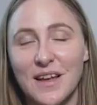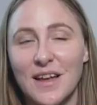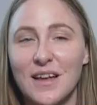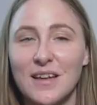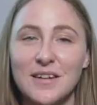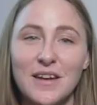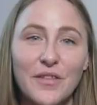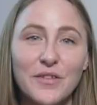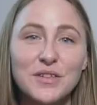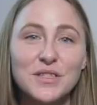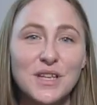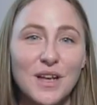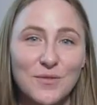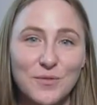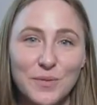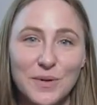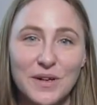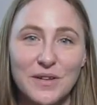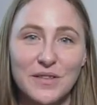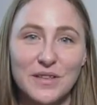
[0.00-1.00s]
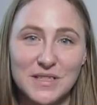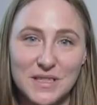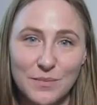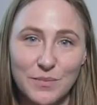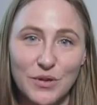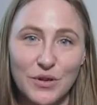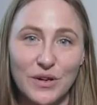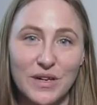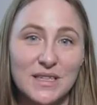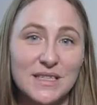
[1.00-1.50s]
Another software this
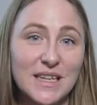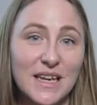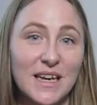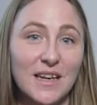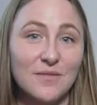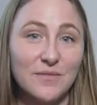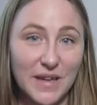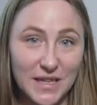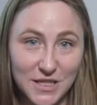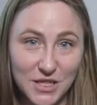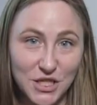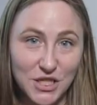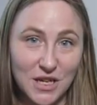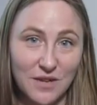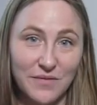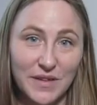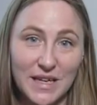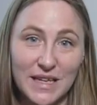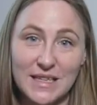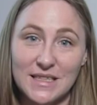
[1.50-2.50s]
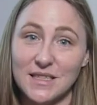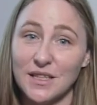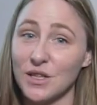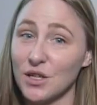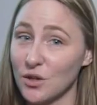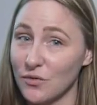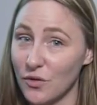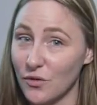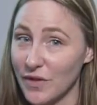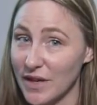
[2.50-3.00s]
computer can take advantage of is
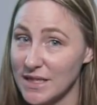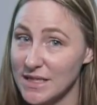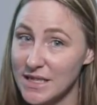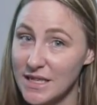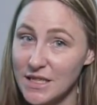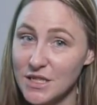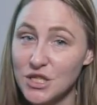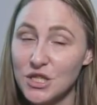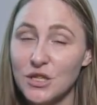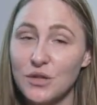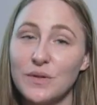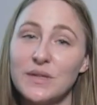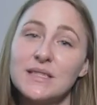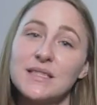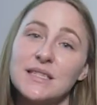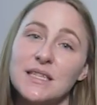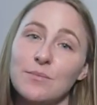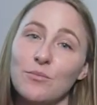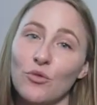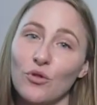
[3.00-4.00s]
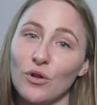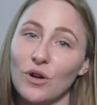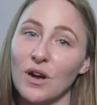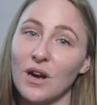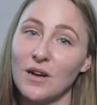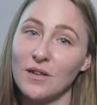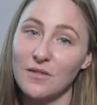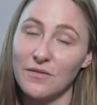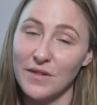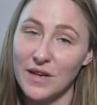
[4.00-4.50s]
Lenovo Vantage. You can see more
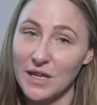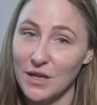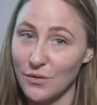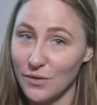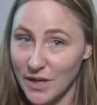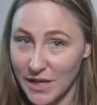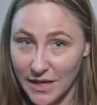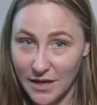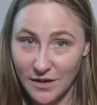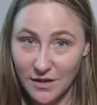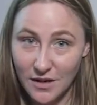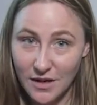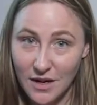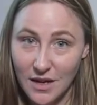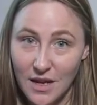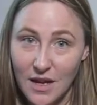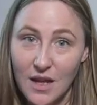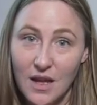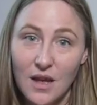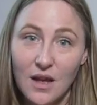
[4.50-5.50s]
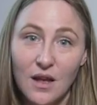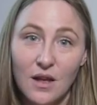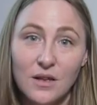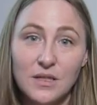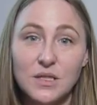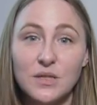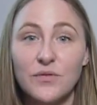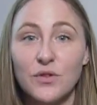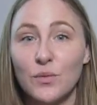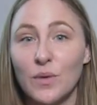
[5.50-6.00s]
on the video here.
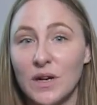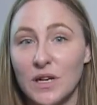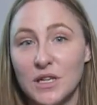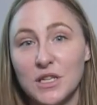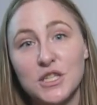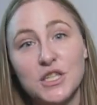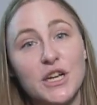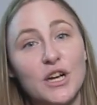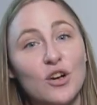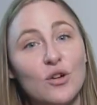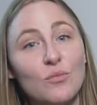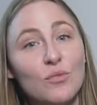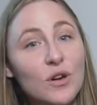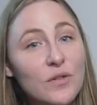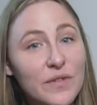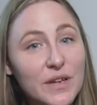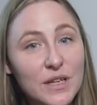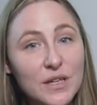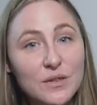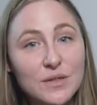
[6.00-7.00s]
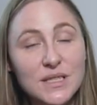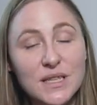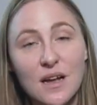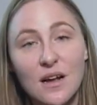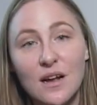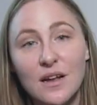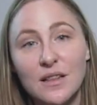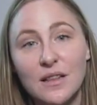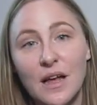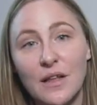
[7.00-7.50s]
Also, if you wanted to check out more videos
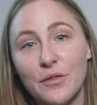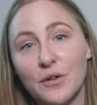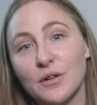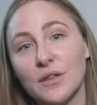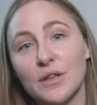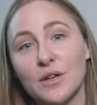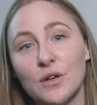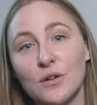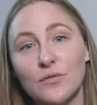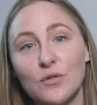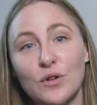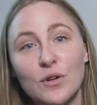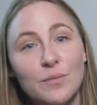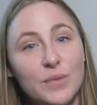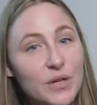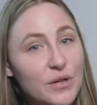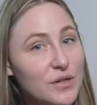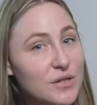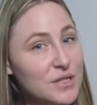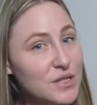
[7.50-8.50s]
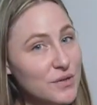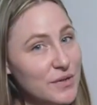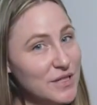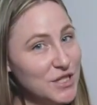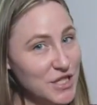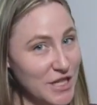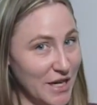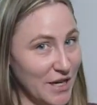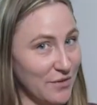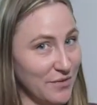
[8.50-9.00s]
on other Lenovo computers, you can
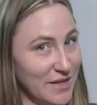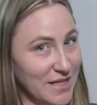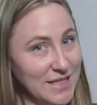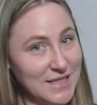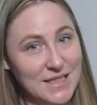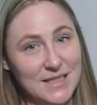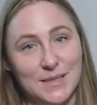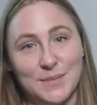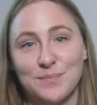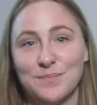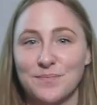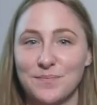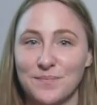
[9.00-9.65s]
check out these.